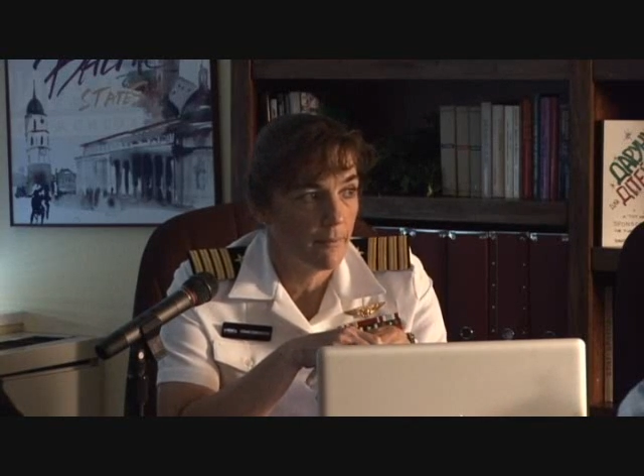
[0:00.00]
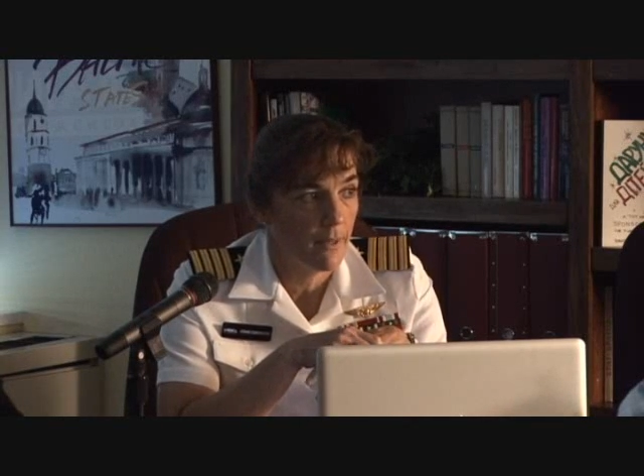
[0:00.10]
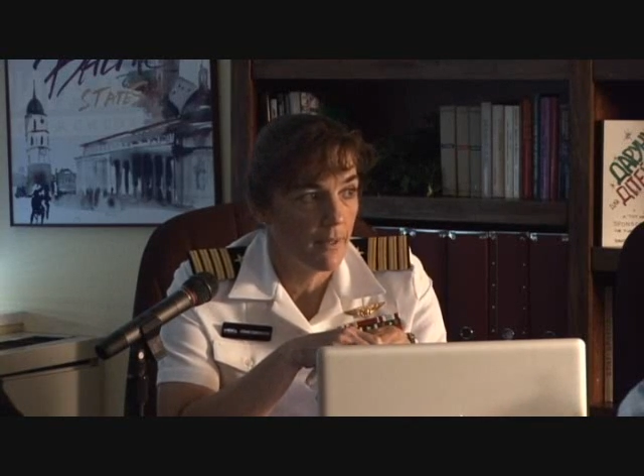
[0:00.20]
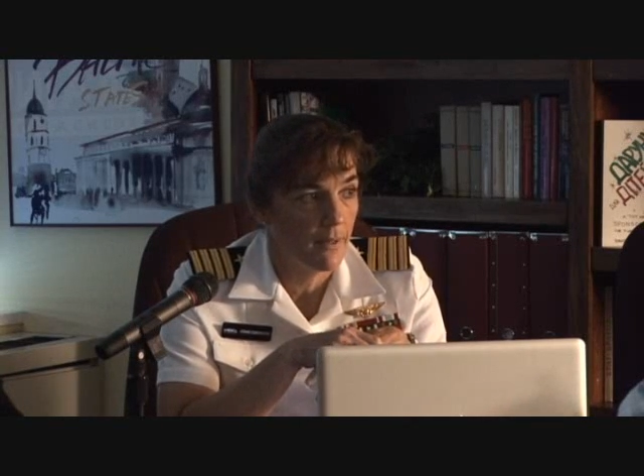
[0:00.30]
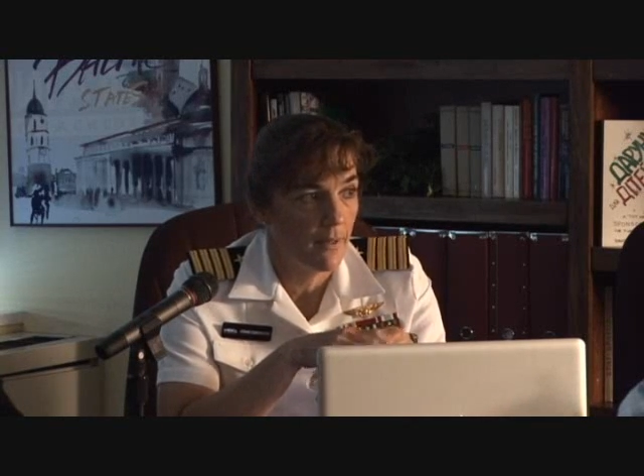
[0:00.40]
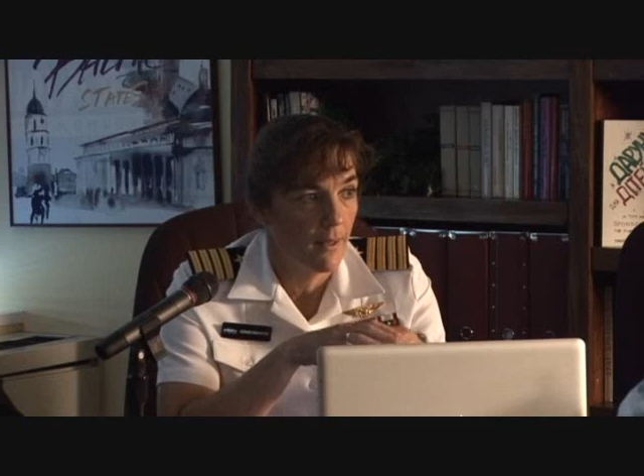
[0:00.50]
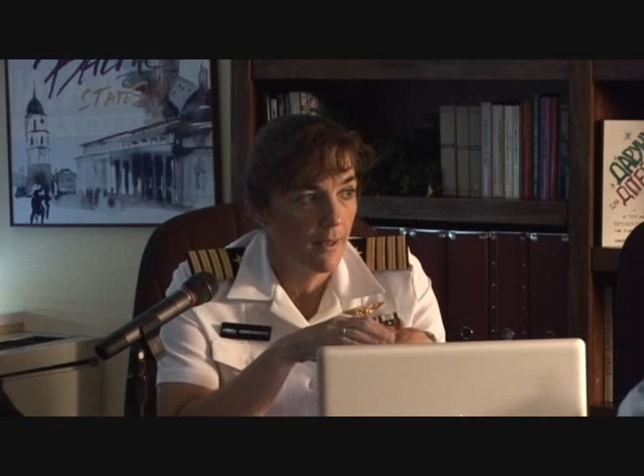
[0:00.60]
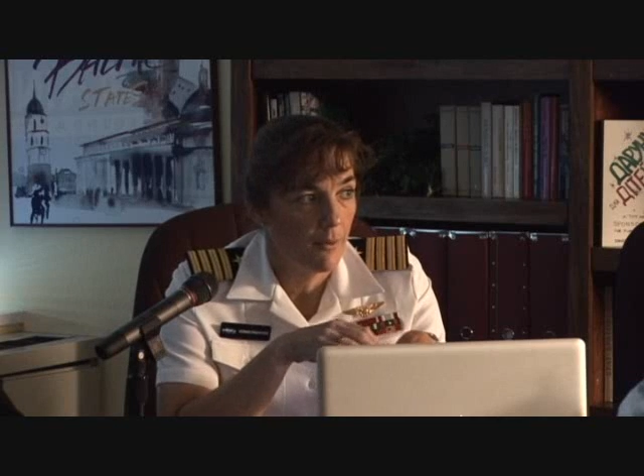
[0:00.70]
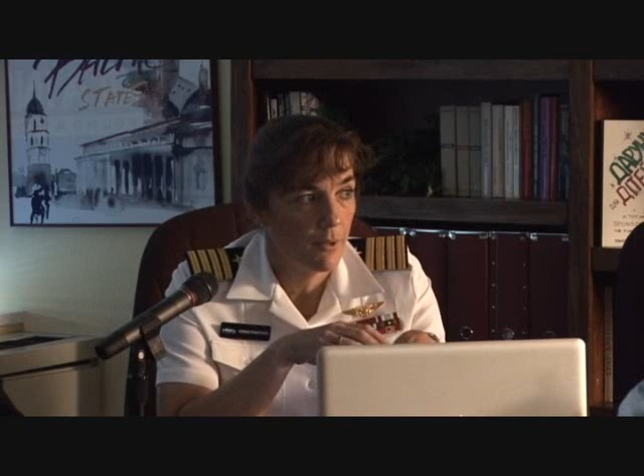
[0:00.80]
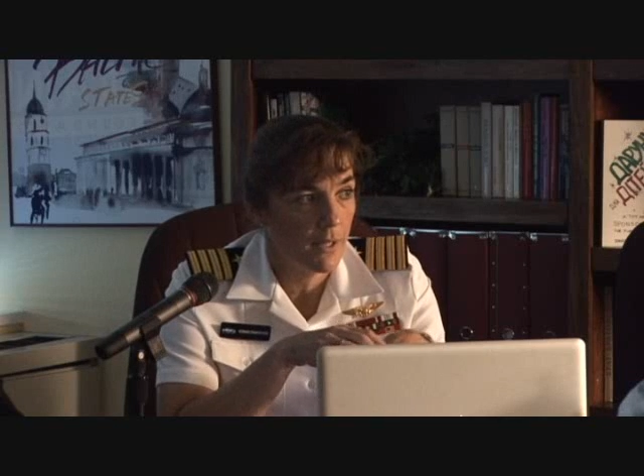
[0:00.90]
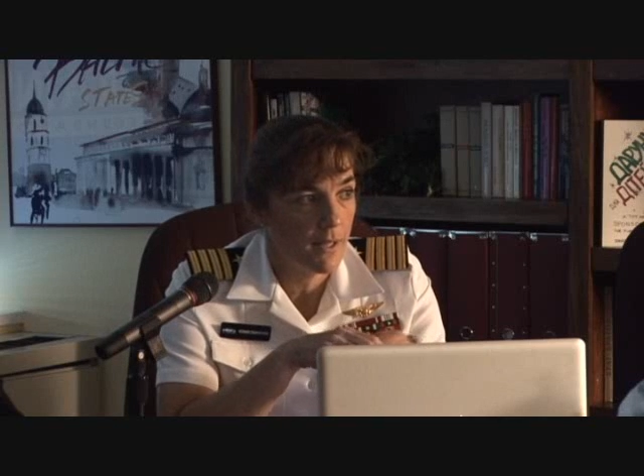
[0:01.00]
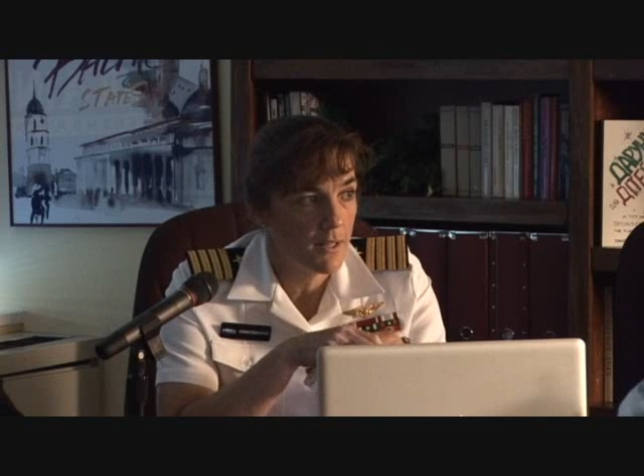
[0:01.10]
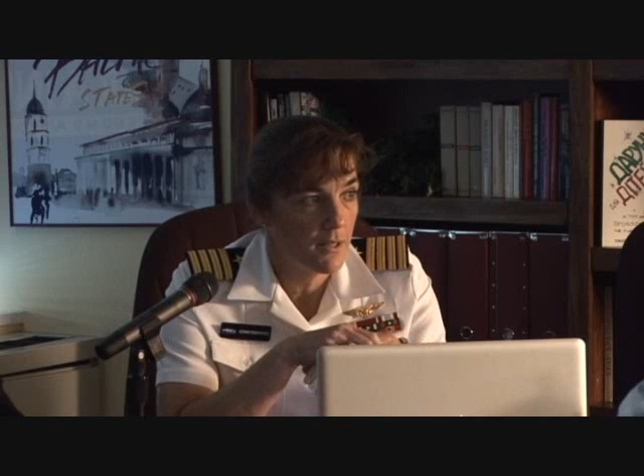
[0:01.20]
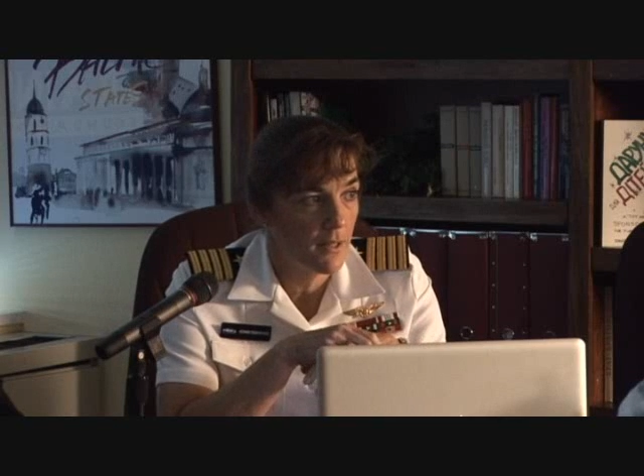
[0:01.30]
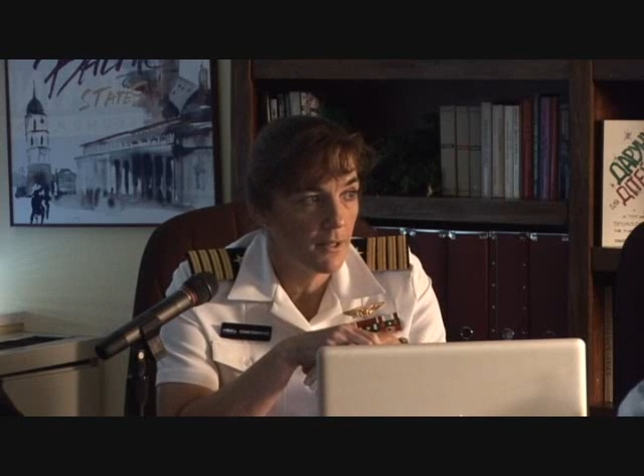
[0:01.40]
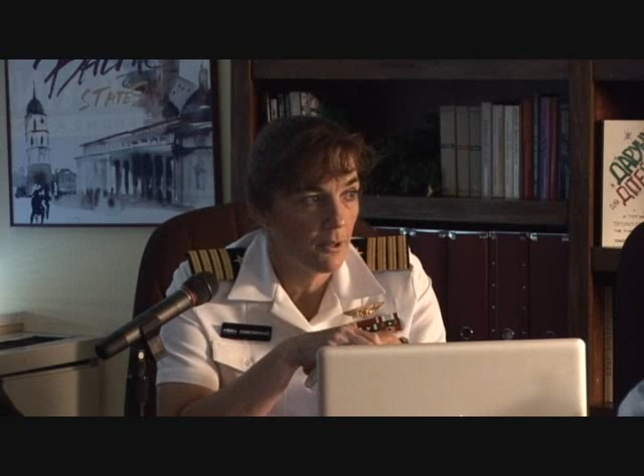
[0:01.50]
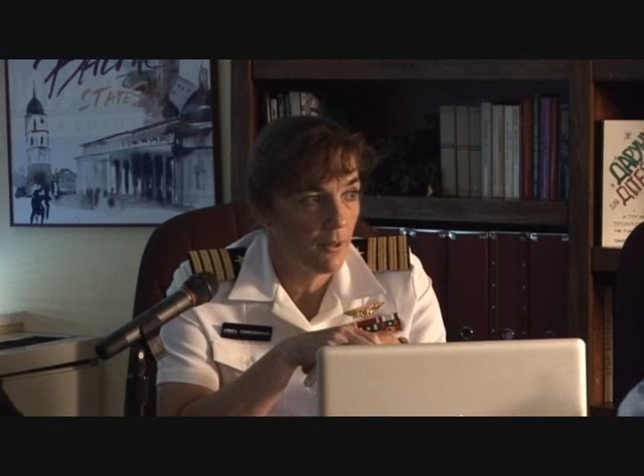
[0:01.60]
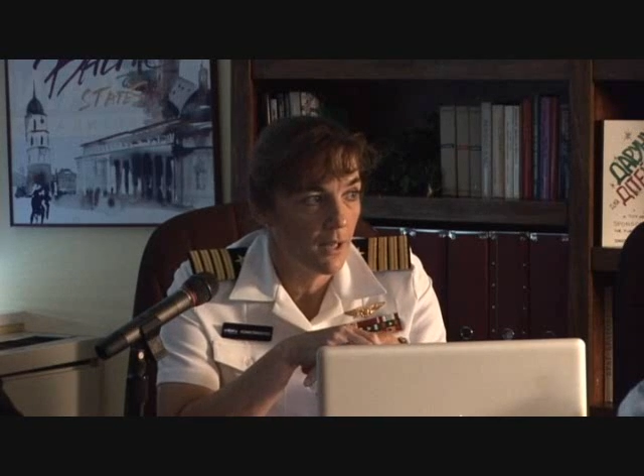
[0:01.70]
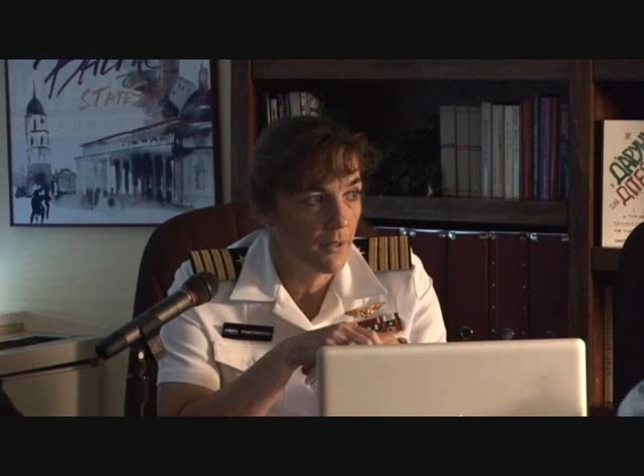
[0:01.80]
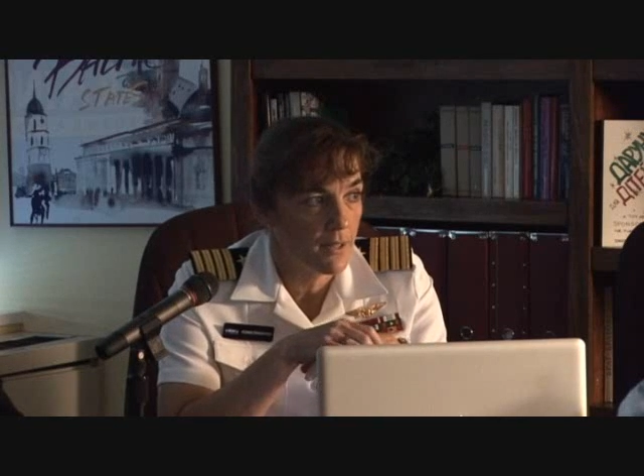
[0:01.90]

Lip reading: And when they tested it on the ground,